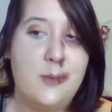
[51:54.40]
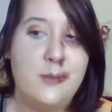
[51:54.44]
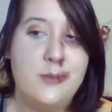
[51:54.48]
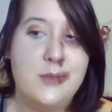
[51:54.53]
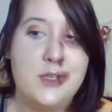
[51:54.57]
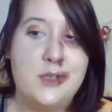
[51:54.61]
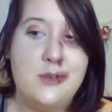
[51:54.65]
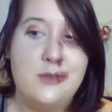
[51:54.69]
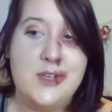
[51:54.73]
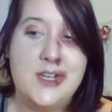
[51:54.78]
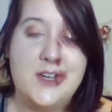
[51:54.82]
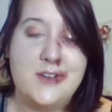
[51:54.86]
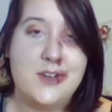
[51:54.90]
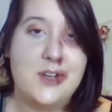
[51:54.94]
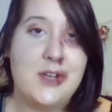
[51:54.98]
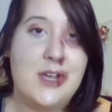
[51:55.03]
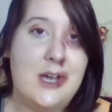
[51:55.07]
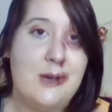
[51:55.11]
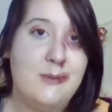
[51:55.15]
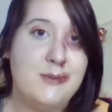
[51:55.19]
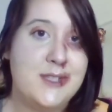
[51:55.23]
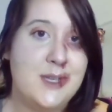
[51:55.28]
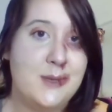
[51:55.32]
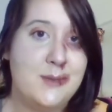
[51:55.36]
you never know
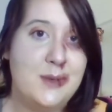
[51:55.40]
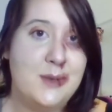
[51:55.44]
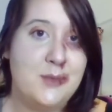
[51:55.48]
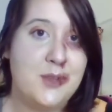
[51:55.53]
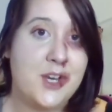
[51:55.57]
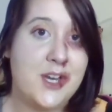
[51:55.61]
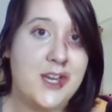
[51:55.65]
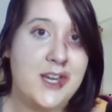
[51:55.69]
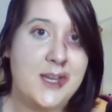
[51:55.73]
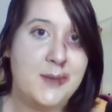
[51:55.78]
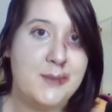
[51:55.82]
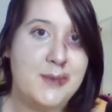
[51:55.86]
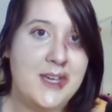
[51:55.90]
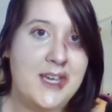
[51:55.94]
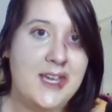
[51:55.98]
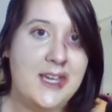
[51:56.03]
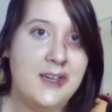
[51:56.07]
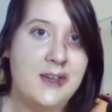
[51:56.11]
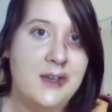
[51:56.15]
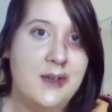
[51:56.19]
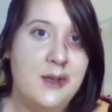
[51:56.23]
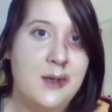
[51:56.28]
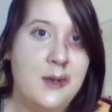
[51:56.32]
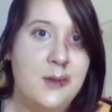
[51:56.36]
how upset people are going to be
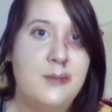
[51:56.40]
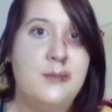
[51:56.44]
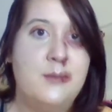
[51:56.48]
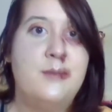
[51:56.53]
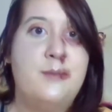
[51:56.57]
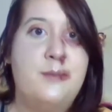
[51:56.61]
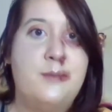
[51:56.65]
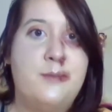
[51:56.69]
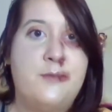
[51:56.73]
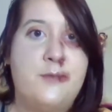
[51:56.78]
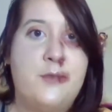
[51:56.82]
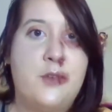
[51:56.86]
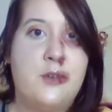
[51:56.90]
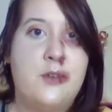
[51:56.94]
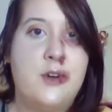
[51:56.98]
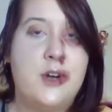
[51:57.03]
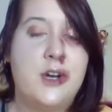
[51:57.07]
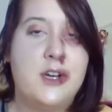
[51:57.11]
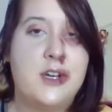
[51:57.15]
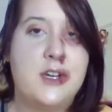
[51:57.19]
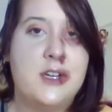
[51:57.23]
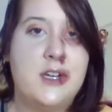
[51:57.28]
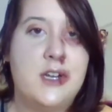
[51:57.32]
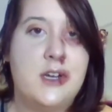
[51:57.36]
for,
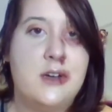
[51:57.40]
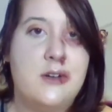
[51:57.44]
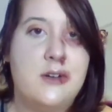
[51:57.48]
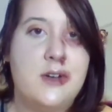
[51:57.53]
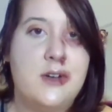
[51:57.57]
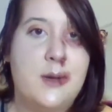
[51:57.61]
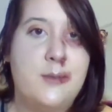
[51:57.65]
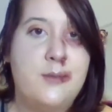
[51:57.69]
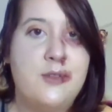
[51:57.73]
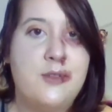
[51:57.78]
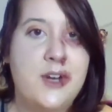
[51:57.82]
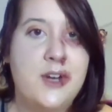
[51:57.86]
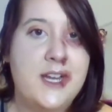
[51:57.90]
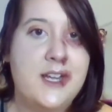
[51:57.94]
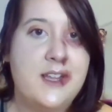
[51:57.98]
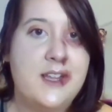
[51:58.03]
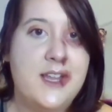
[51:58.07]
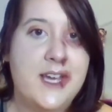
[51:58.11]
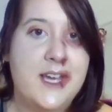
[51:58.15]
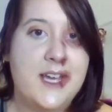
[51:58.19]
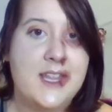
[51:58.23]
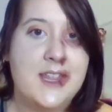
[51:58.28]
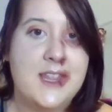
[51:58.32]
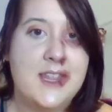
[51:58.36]
a prank
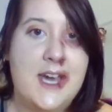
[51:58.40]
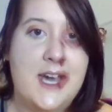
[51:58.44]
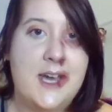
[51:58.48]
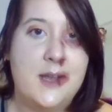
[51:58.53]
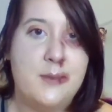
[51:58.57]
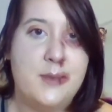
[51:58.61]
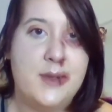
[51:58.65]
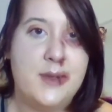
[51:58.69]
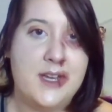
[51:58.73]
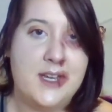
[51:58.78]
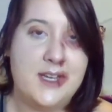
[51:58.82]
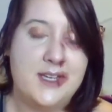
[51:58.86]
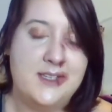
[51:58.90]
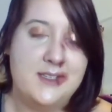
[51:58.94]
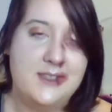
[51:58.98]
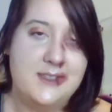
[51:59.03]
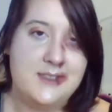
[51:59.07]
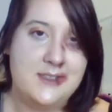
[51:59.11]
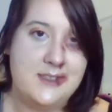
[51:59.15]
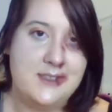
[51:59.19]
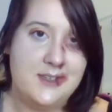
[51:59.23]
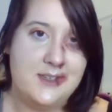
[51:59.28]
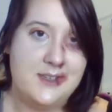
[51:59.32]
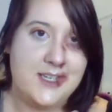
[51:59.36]
like that because,
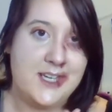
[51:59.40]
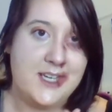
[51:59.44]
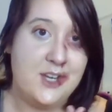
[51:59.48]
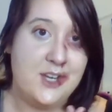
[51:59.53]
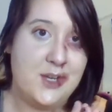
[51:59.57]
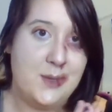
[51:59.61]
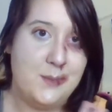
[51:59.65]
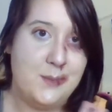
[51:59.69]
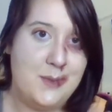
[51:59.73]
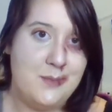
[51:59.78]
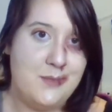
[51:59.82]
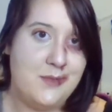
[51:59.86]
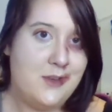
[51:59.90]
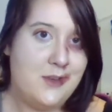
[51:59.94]
it could get people